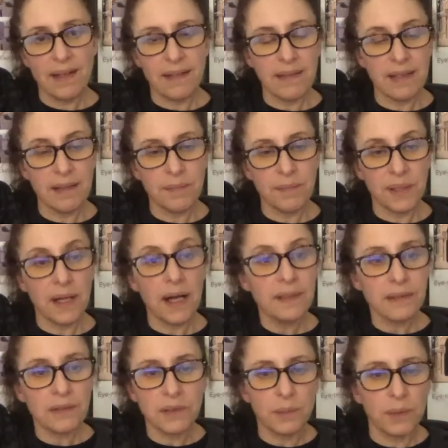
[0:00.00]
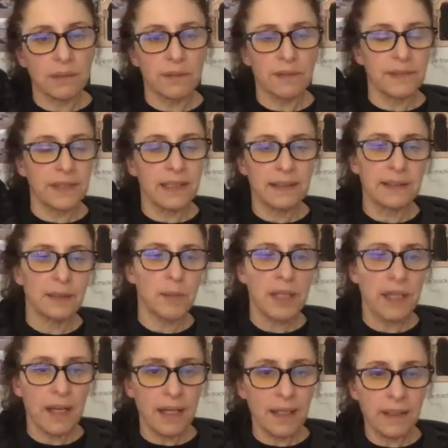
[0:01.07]
I think Picasso's work reflects some of
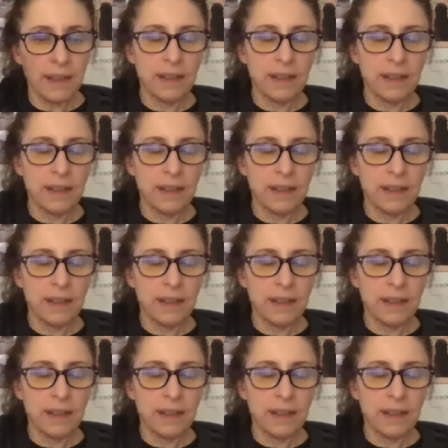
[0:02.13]
that.